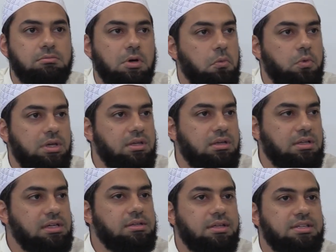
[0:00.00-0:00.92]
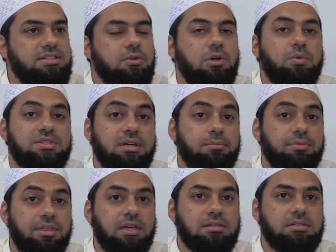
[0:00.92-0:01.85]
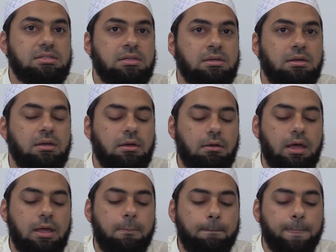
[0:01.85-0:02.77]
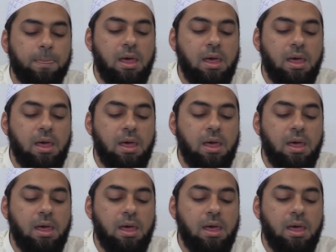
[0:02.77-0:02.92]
but we clearly disagree with some things, right?